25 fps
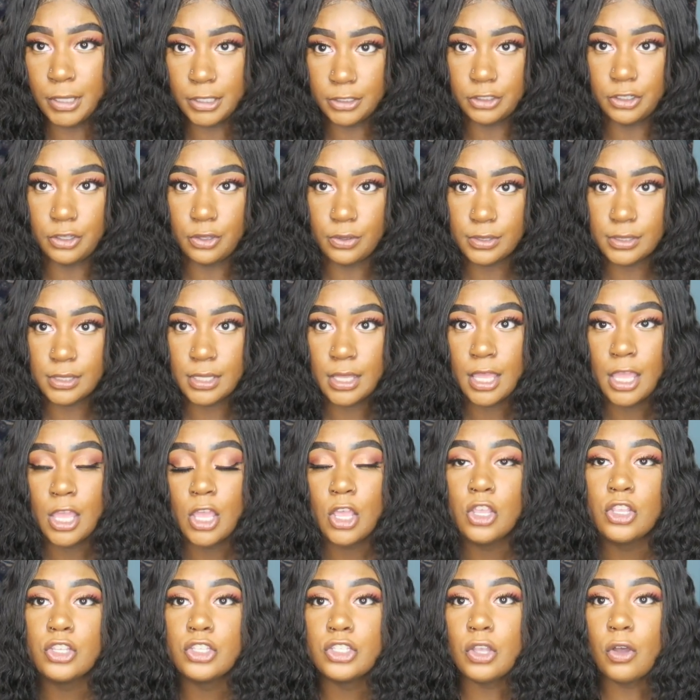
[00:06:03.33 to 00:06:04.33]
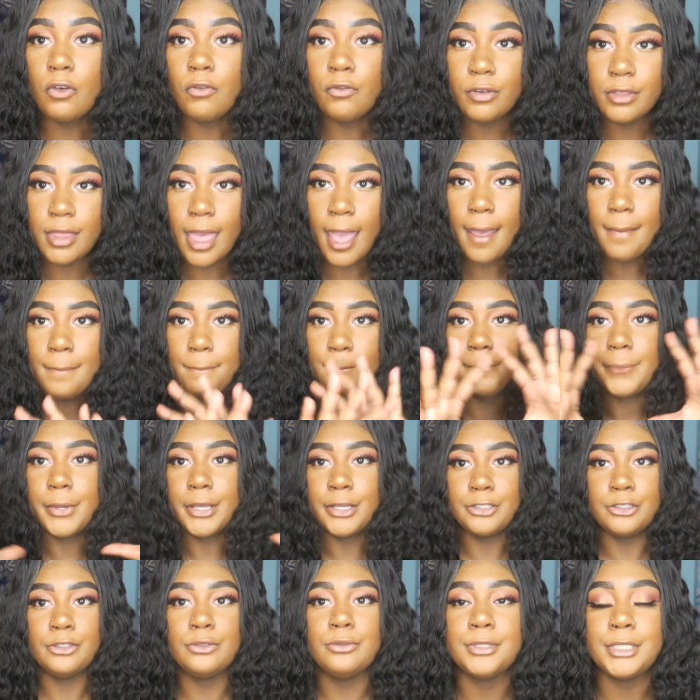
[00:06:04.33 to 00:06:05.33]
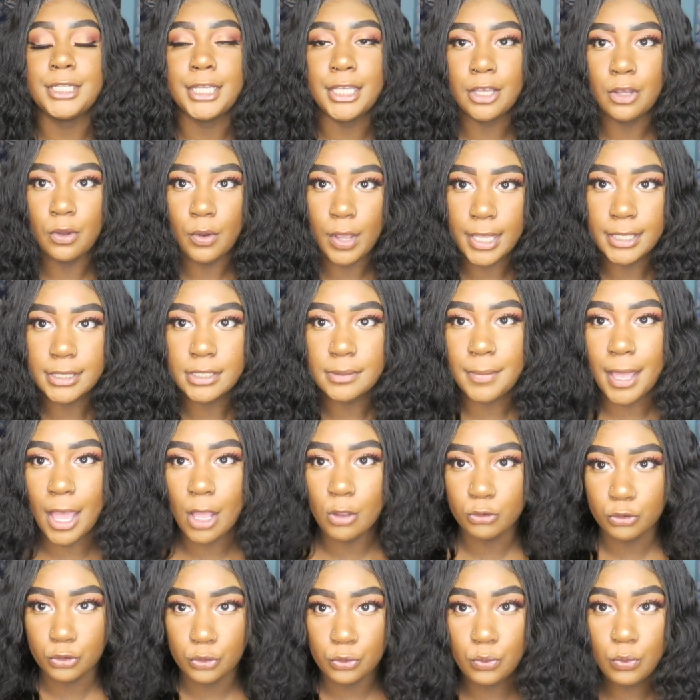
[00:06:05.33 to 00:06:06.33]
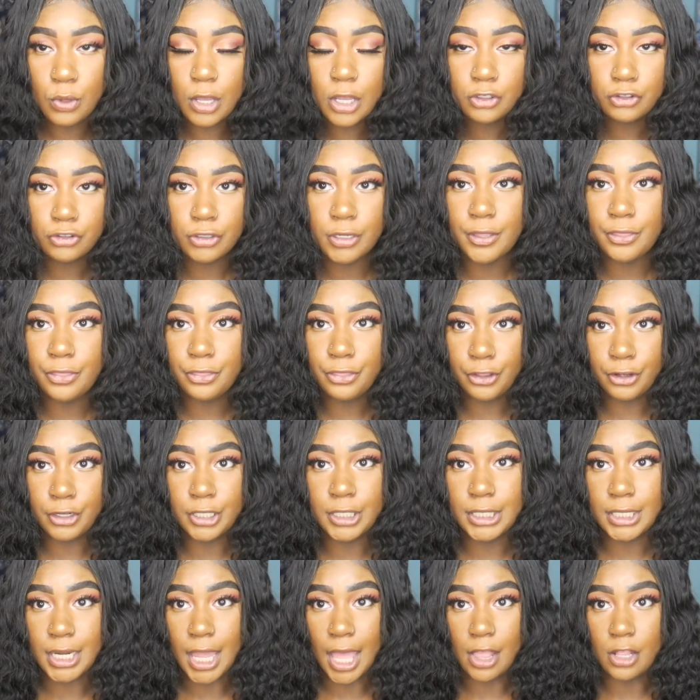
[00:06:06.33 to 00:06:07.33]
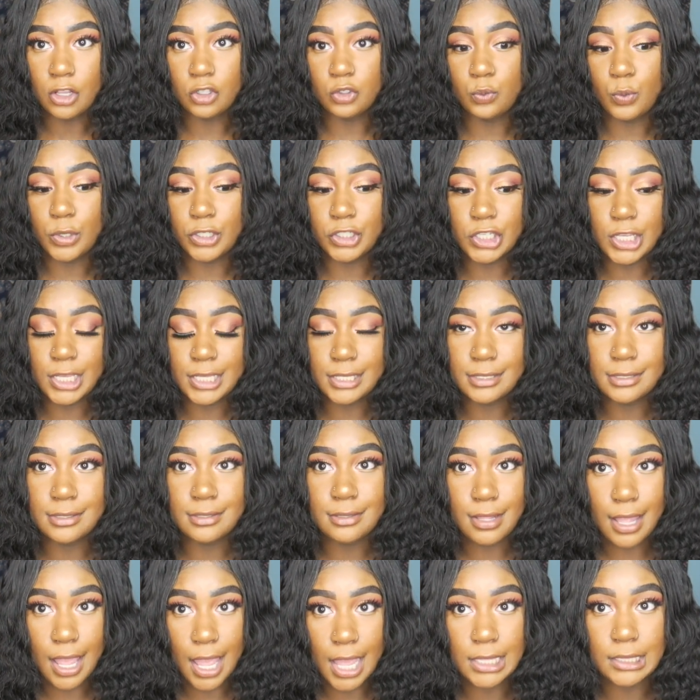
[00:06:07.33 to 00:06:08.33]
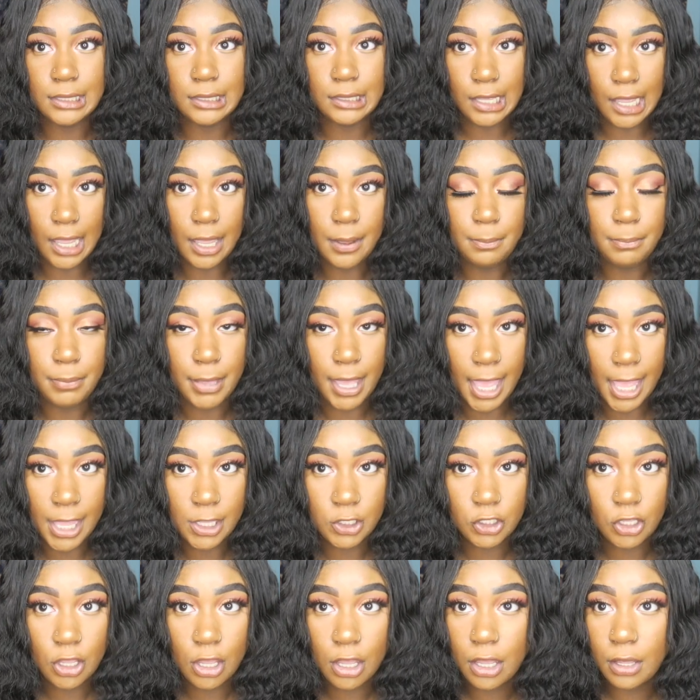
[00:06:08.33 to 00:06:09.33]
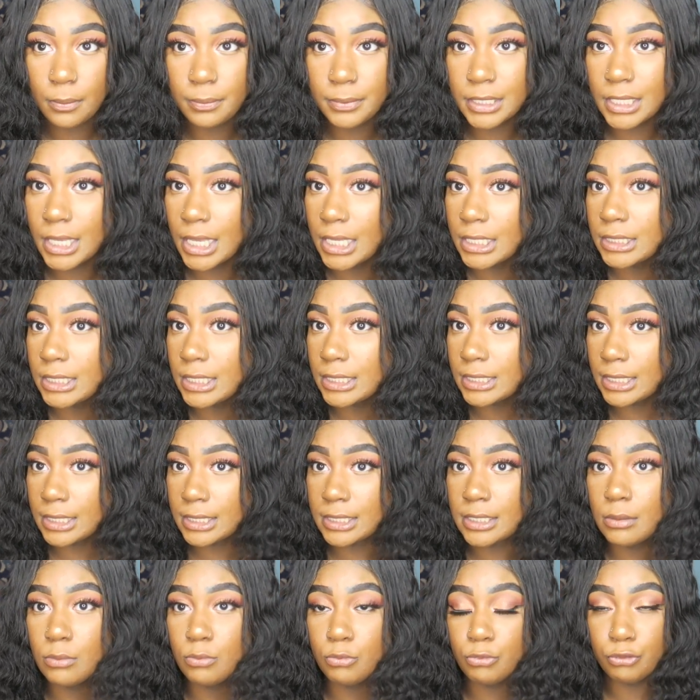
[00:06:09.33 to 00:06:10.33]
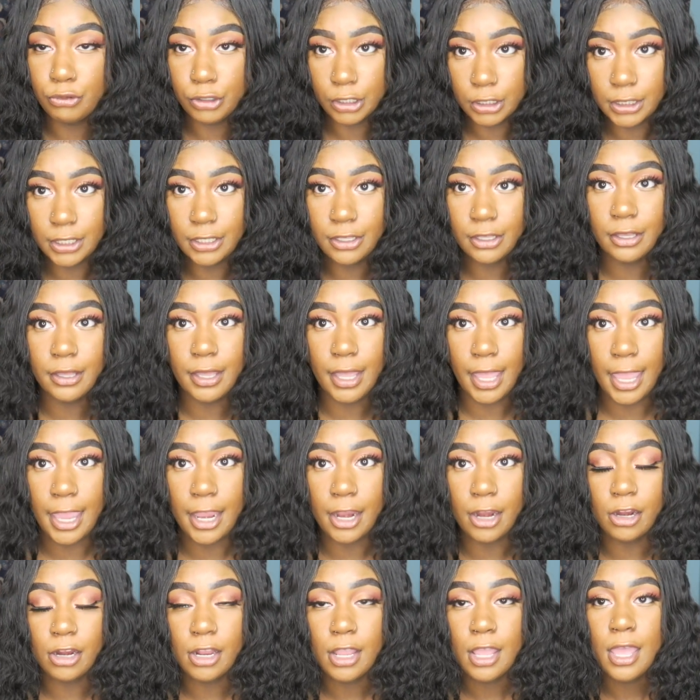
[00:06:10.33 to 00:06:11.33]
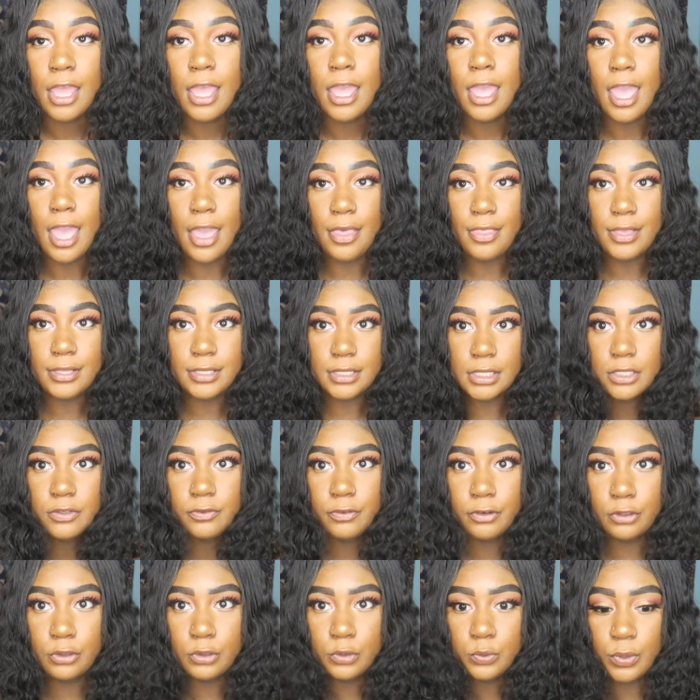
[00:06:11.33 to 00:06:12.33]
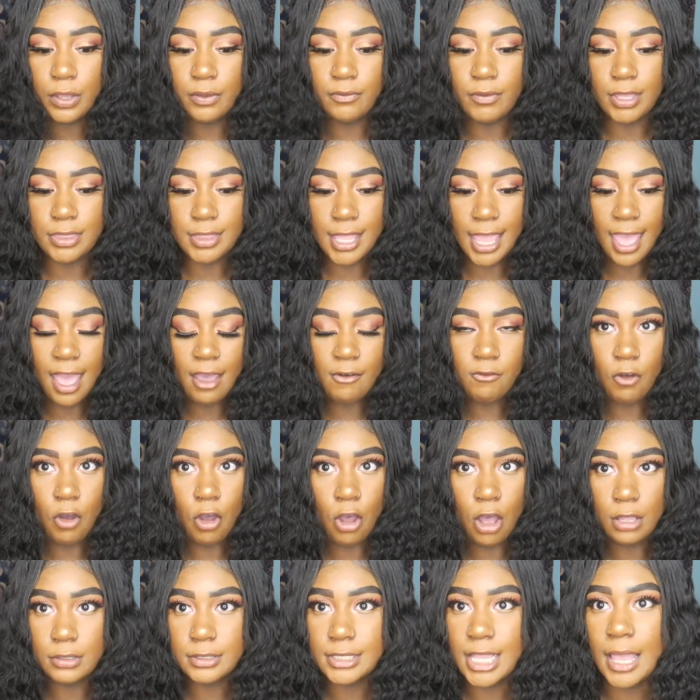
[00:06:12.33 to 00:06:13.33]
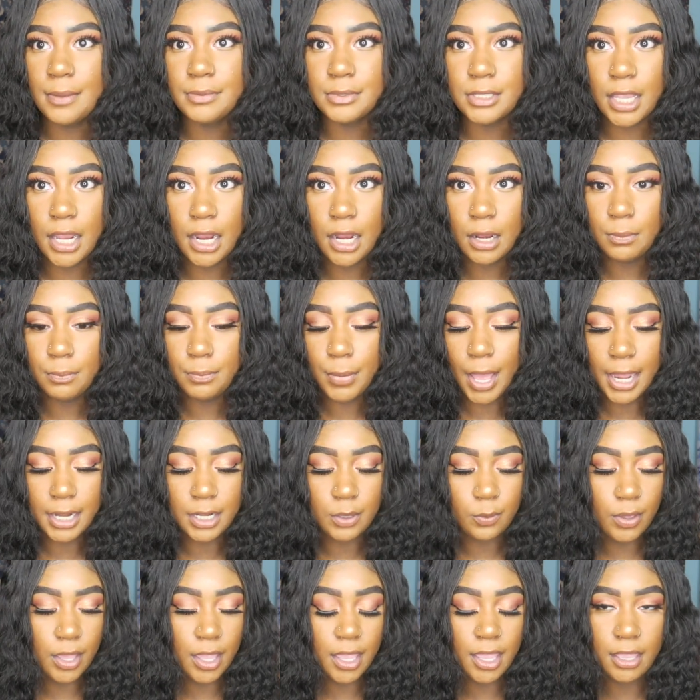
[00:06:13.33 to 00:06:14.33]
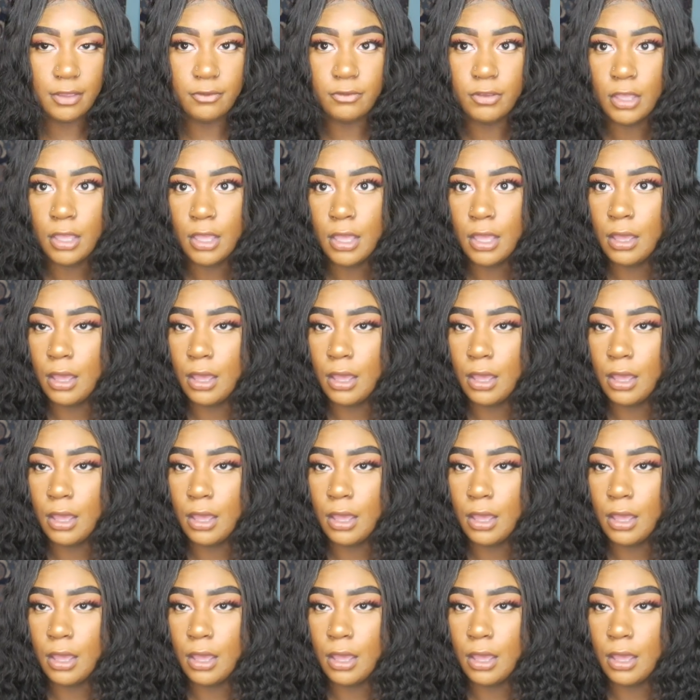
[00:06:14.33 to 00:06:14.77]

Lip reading: bundles. So for that bundle deal, it's about $230, which is not that bad, y'all, because this is some really good hair. And this is for loose wave. And they have all types of hair, body wave,